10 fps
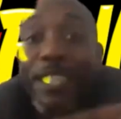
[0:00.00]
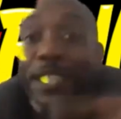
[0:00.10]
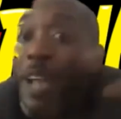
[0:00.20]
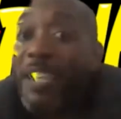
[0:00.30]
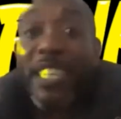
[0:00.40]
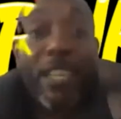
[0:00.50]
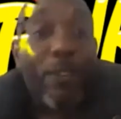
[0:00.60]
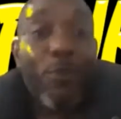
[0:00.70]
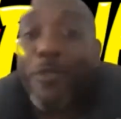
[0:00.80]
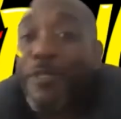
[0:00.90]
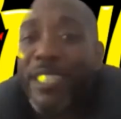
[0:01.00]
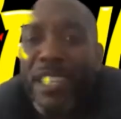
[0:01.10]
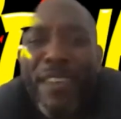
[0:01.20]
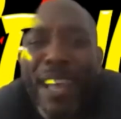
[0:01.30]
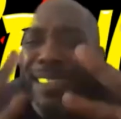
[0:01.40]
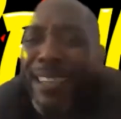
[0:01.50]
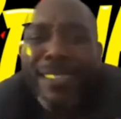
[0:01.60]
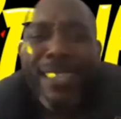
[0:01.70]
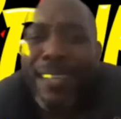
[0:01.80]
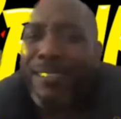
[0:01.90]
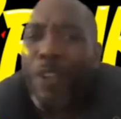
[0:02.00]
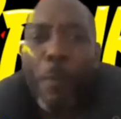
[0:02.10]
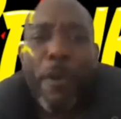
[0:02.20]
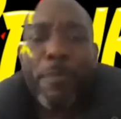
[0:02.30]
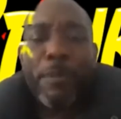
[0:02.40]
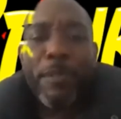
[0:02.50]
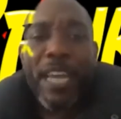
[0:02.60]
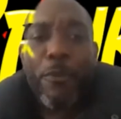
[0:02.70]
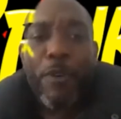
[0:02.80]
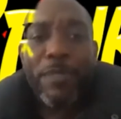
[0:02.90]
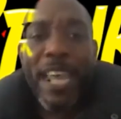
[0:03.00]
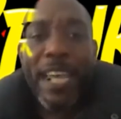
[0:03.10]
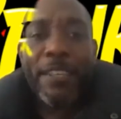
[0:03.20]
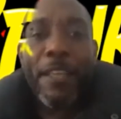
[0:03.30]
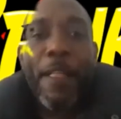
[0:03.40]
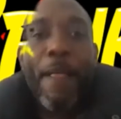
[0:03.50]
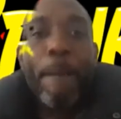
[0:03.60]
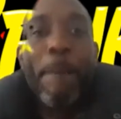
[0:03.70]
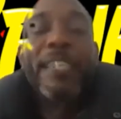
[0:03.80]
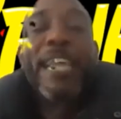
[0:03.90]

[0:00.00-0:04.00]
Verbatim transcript: and scratching and all the rest of it, it does that. It's not a problem. You get what I'm saying? But